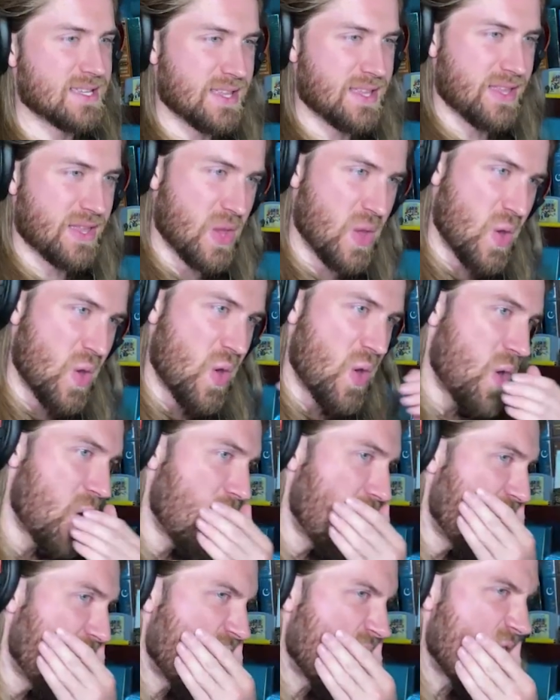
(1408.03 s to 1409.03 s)
You
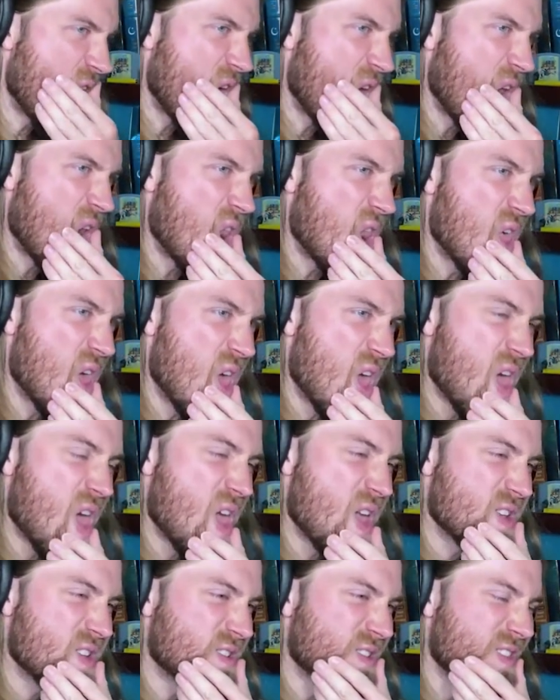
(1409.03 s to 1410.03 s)
need
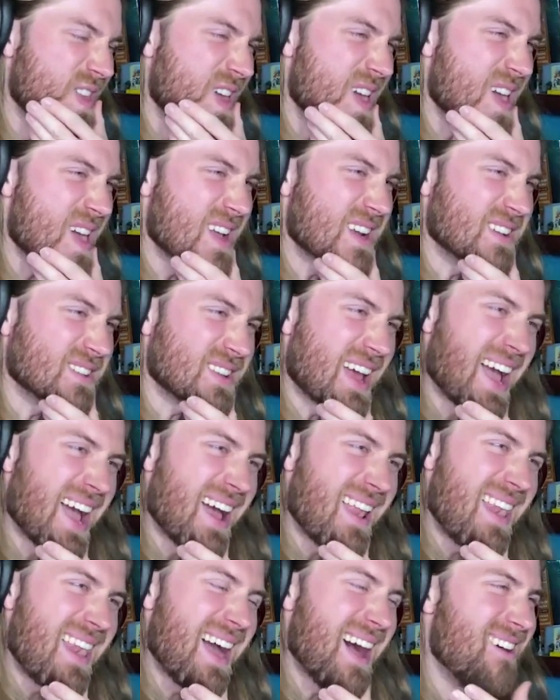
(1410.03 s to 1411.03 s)
these things.
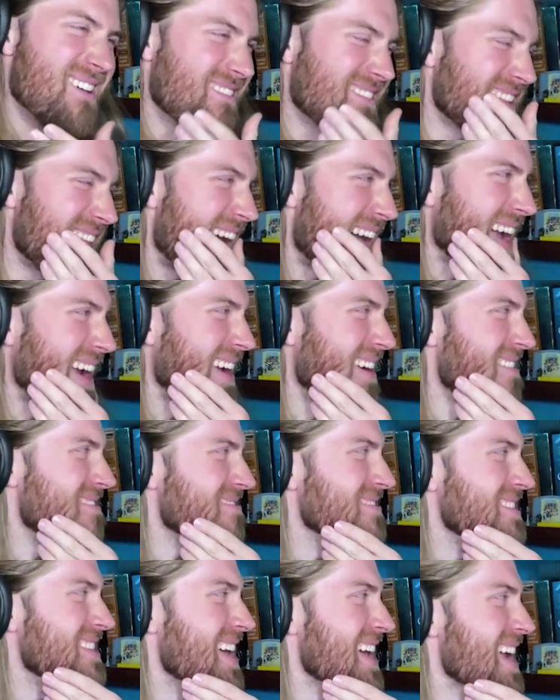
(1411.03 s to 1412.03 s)
How long that gonna
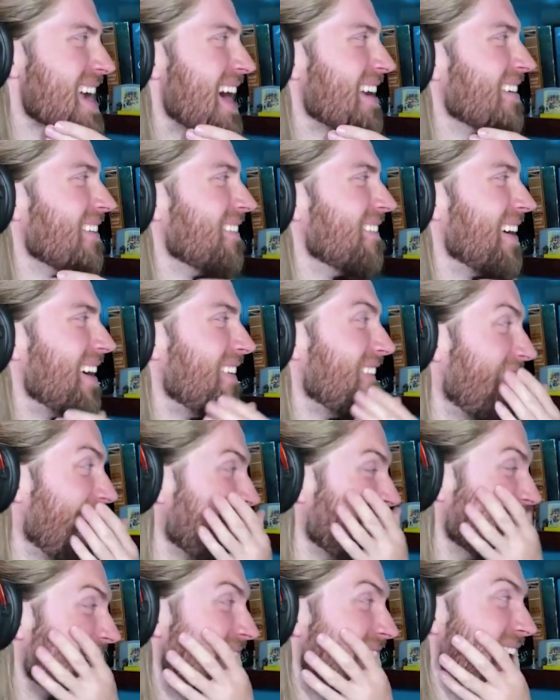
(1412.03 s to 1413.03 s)
take? I
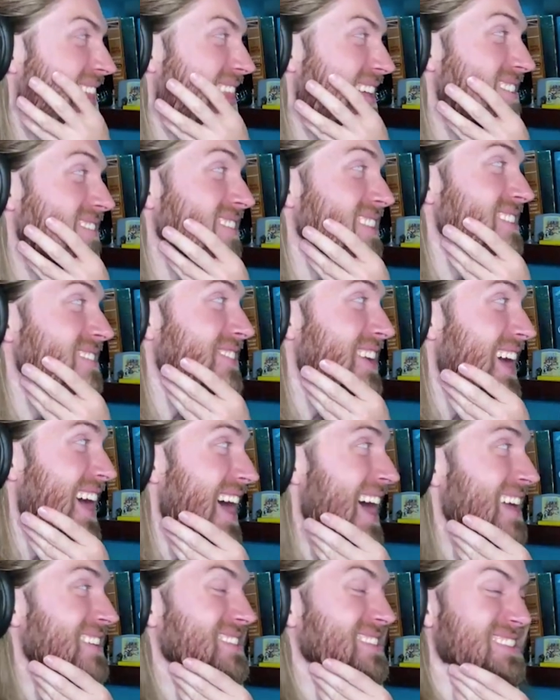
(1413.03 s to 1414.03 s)
wonder how long them
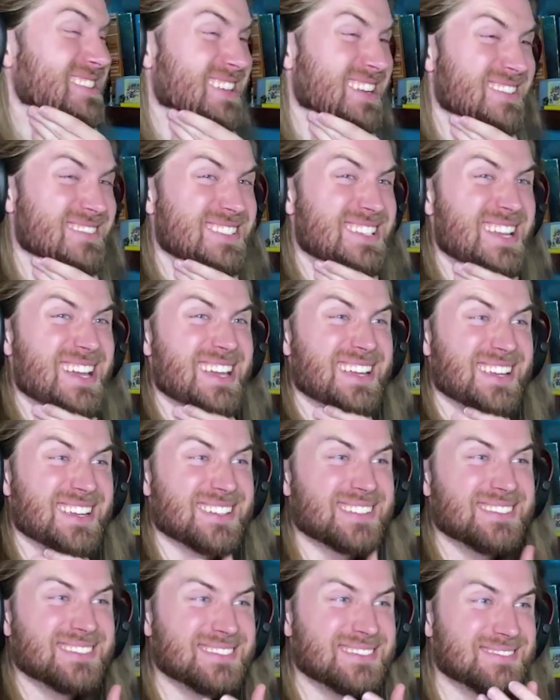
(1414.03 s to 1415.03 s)
casts gonna take.
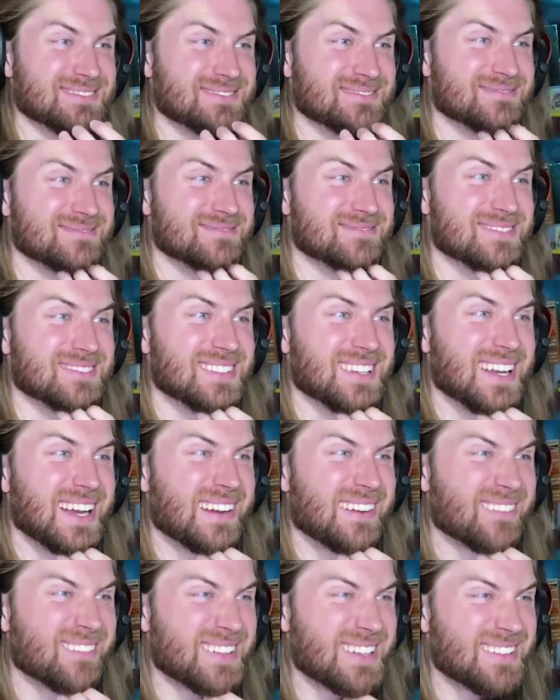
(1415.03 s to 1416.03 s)
I
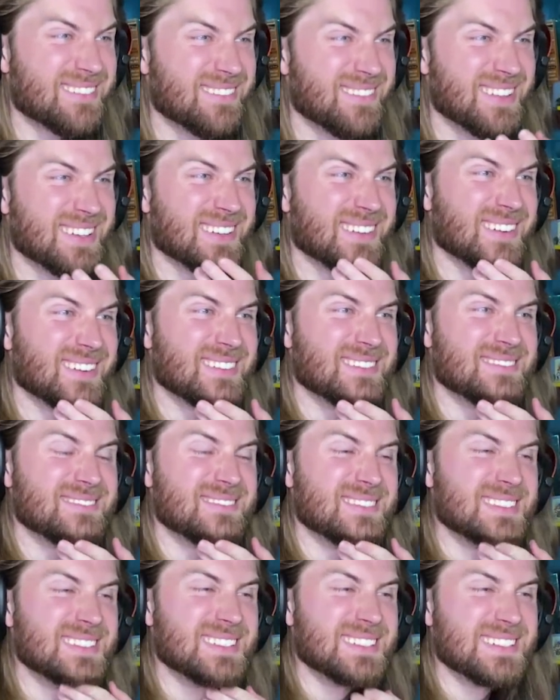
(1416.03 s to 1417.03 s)
really wonder.
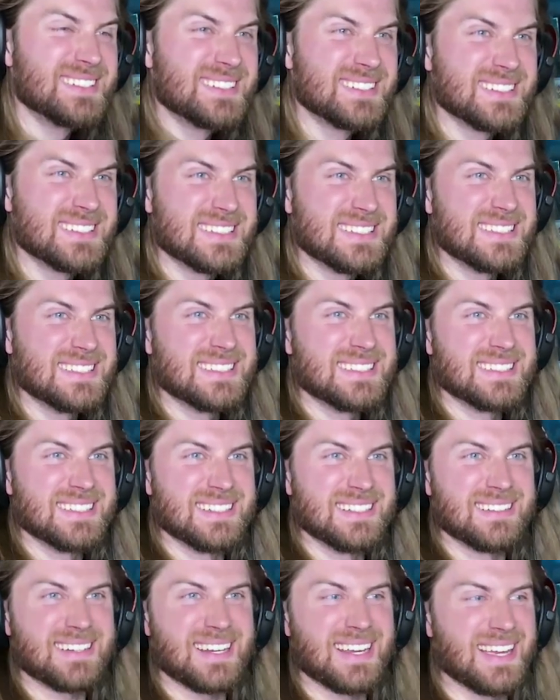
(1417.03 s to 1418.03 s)

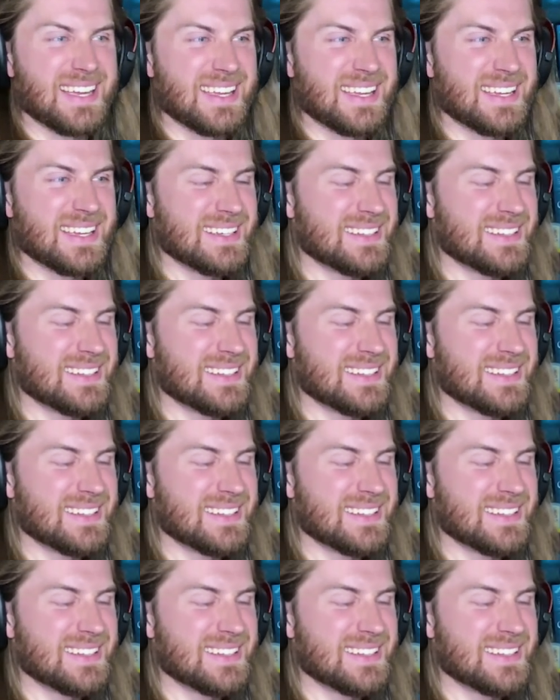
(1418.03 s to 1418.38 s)
Okay.